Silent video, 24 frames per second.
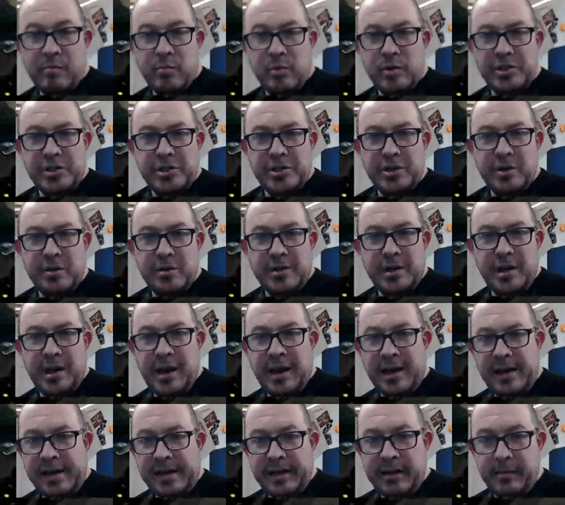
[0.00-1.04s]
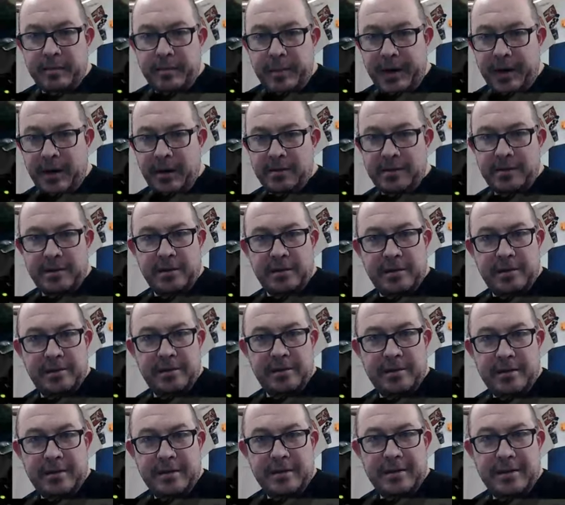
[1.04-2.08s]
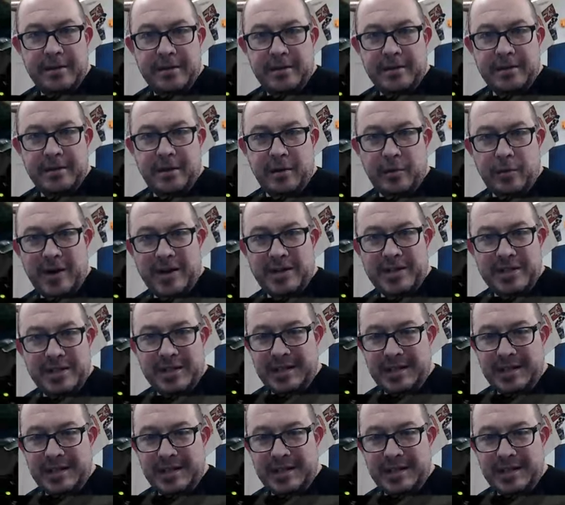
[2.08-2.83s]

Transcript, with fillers: was so tiny compared to the to the rest of the